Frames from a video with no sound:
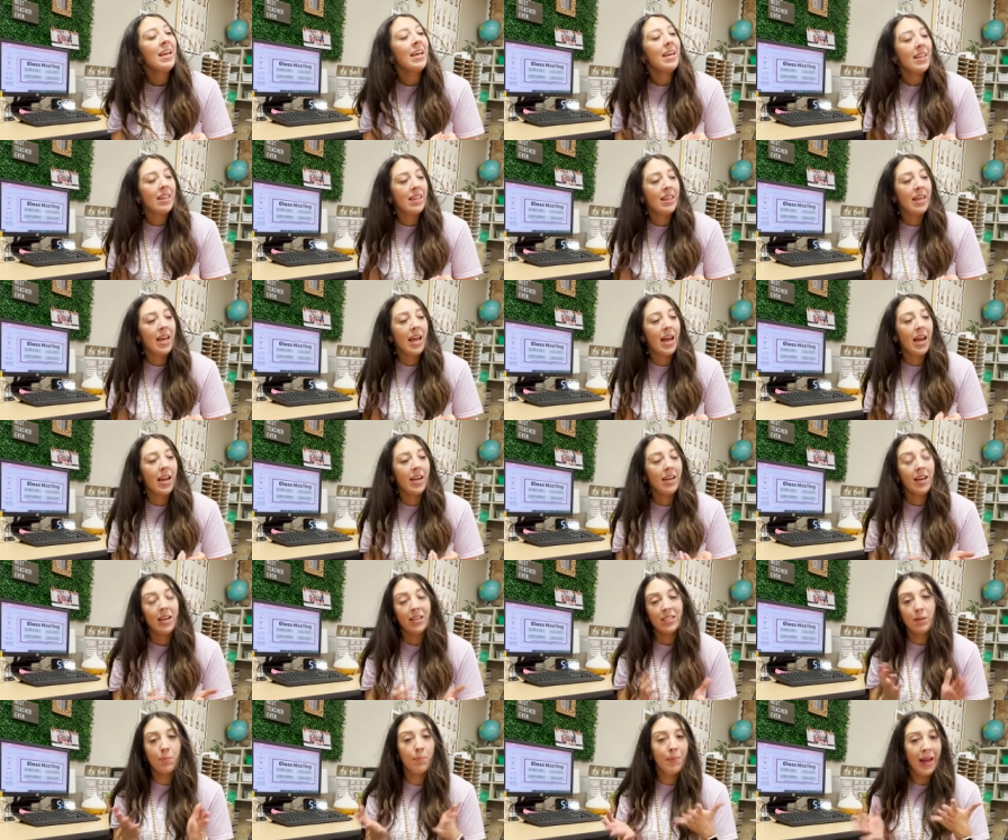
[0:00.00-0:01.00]
then
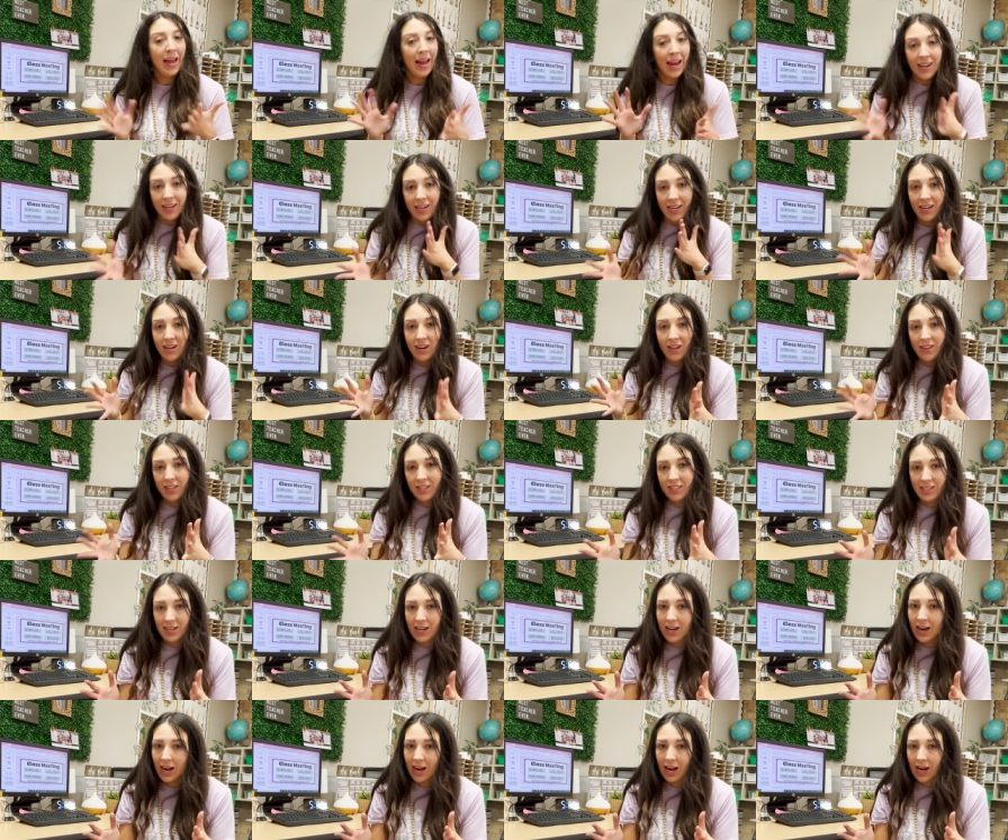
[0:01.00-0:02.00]
depending on the
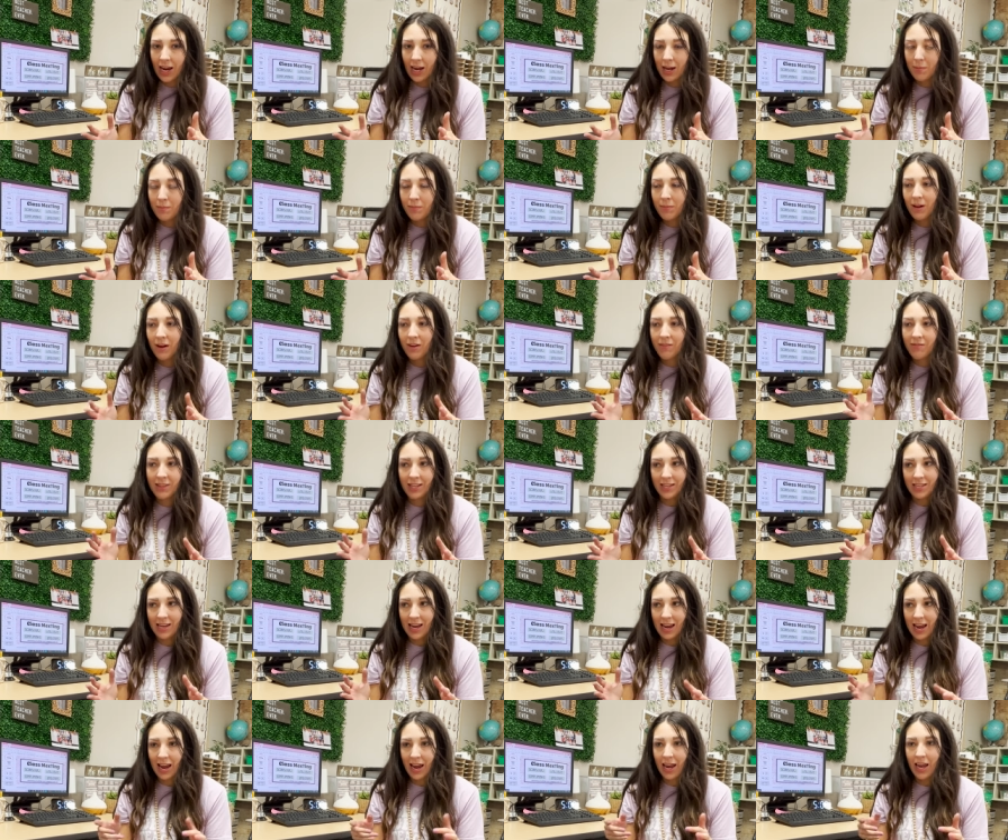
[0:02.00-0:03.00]
time of the
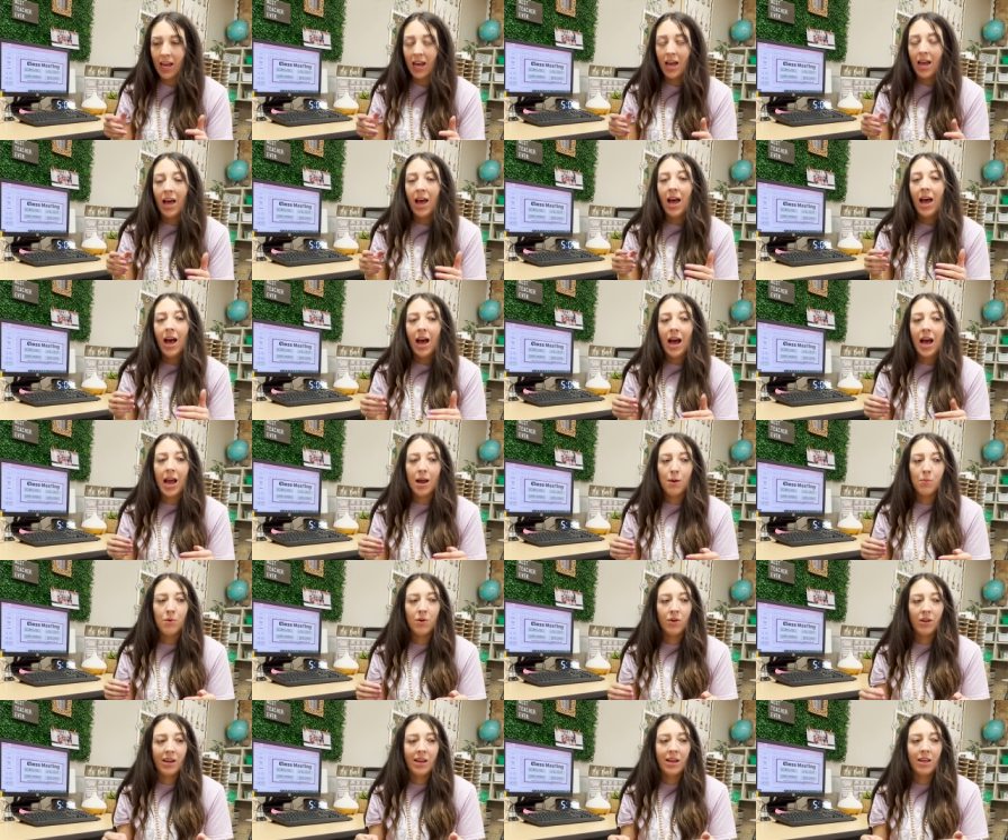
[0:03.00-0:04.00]
day, I
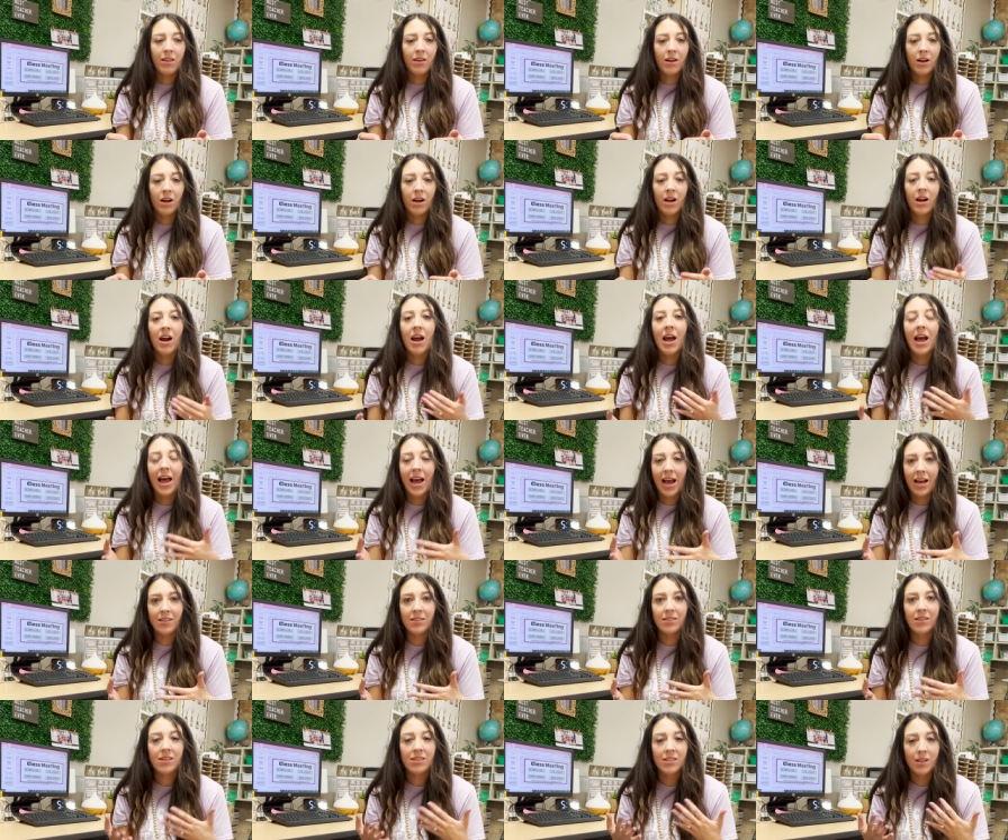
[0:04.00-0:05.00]
will either
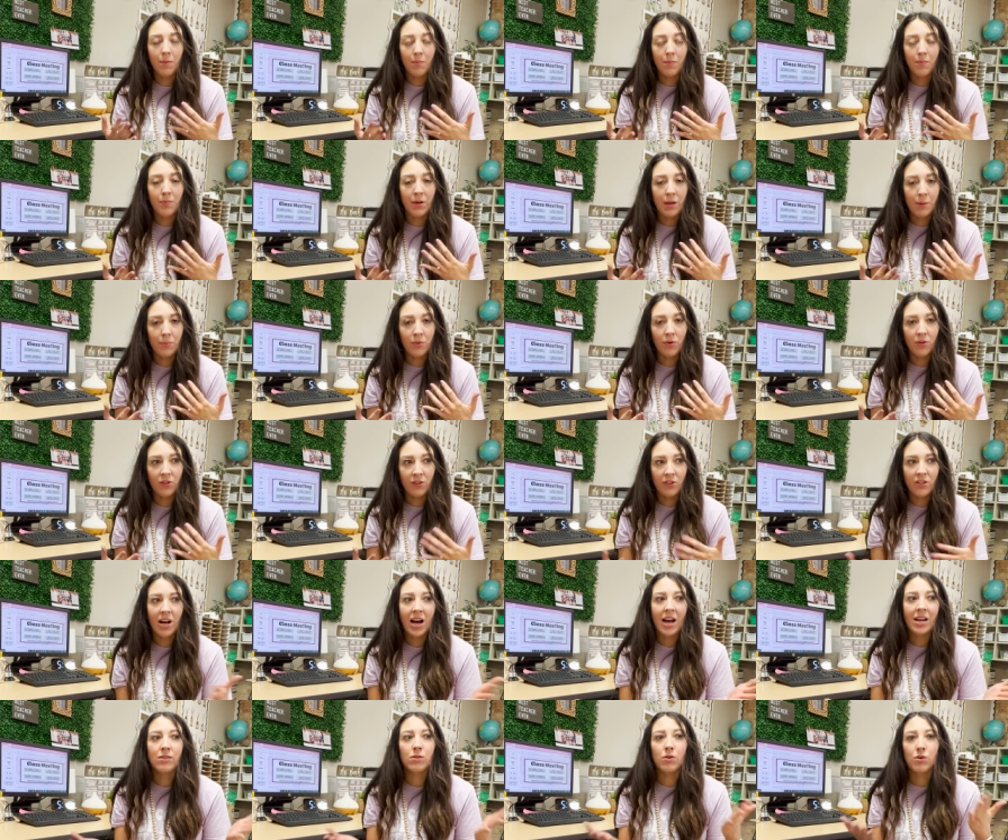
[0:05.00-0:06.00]
ask some people in the
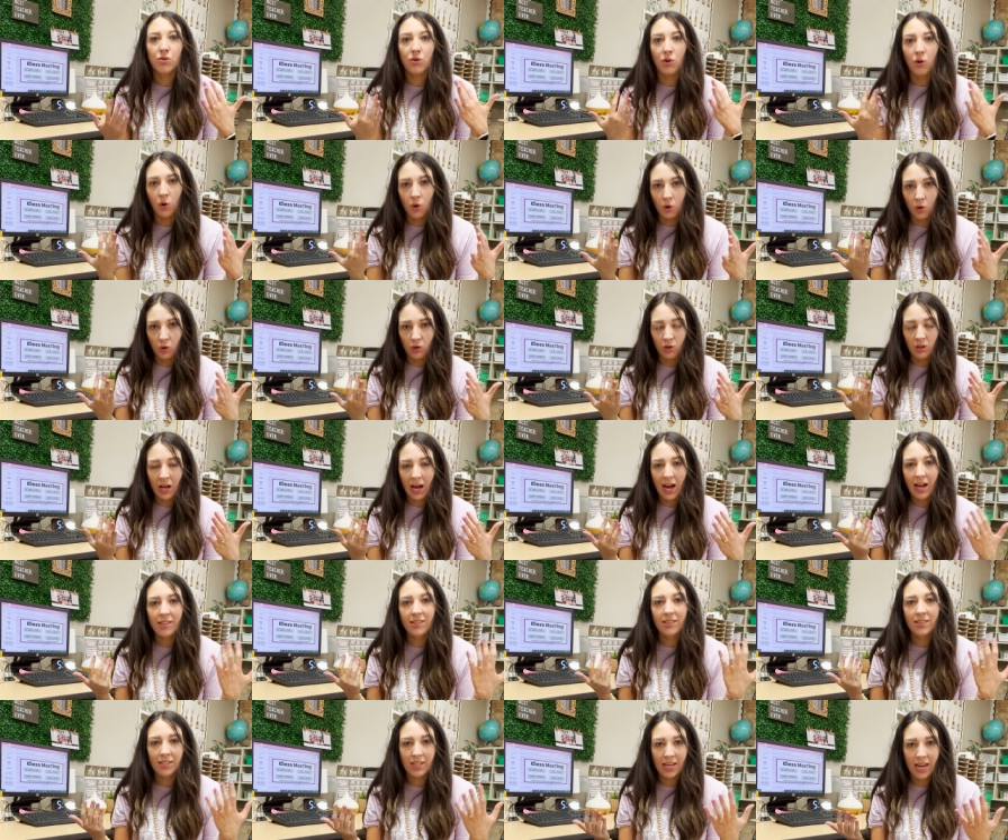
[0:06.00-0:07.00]
class or the whole
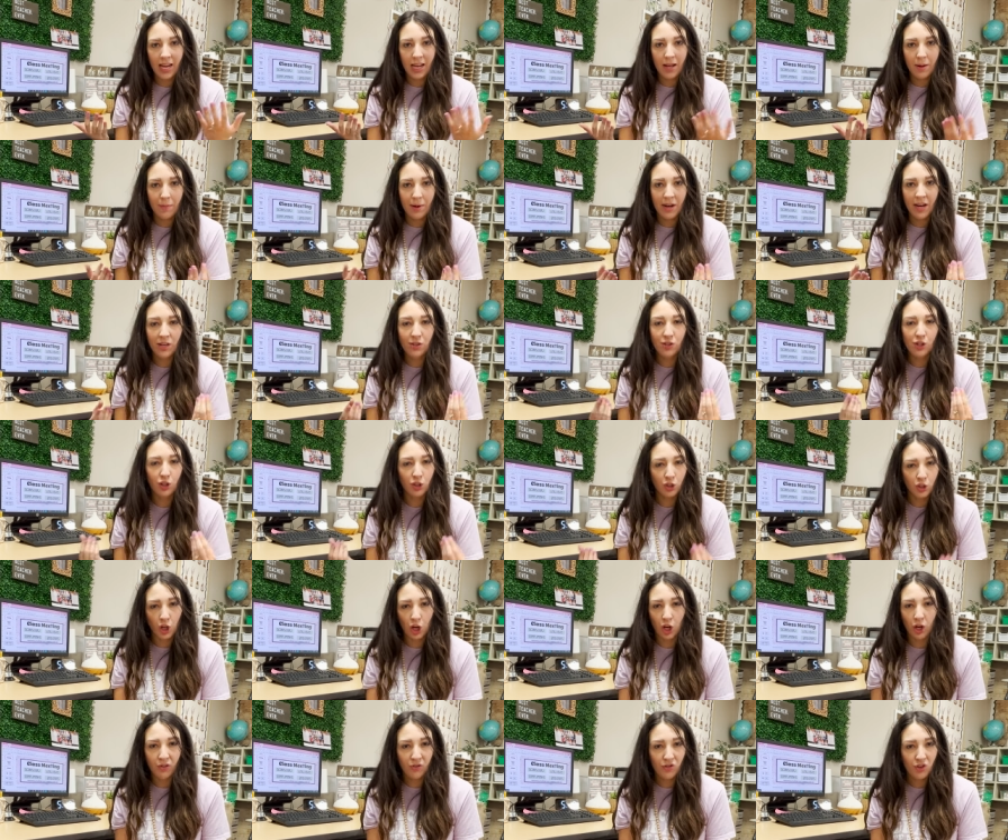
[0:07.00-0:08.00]
class to take a minute to
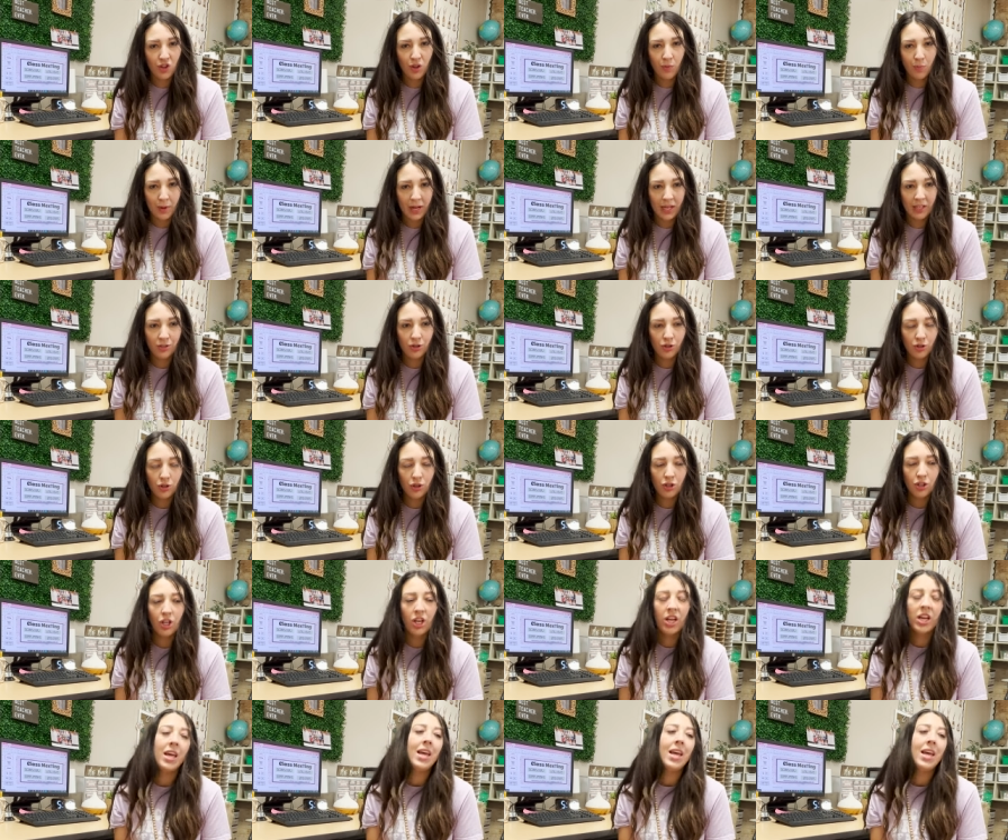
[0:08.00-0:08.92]
look for the pencil,